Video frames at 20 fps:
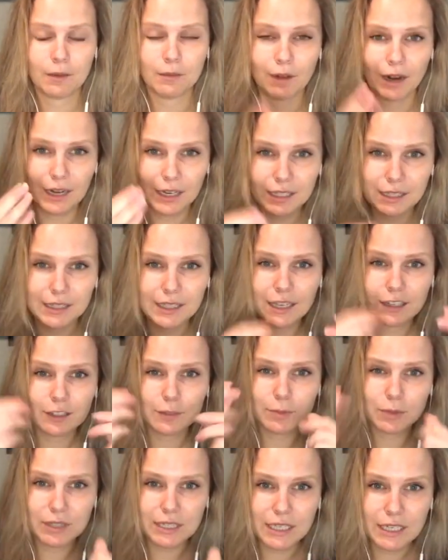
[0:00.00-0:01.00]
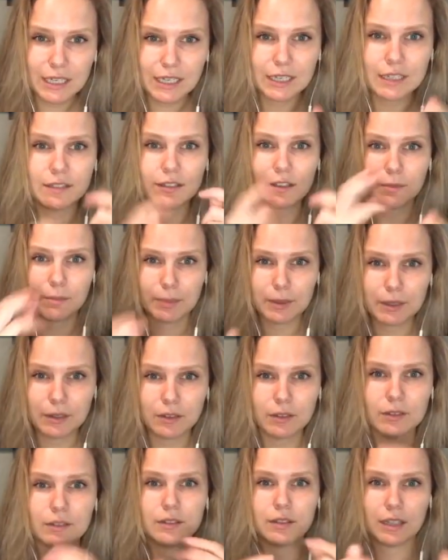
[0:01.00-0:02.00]
right? The expertise, the
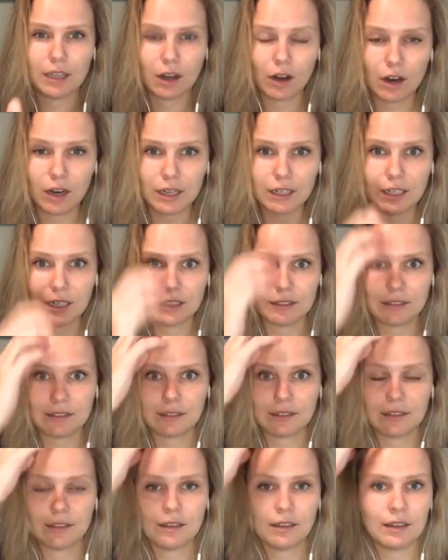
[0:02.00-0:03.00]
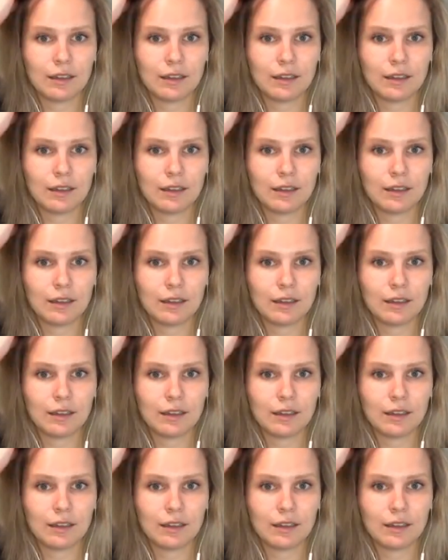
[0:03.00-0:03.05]
builds, the audits.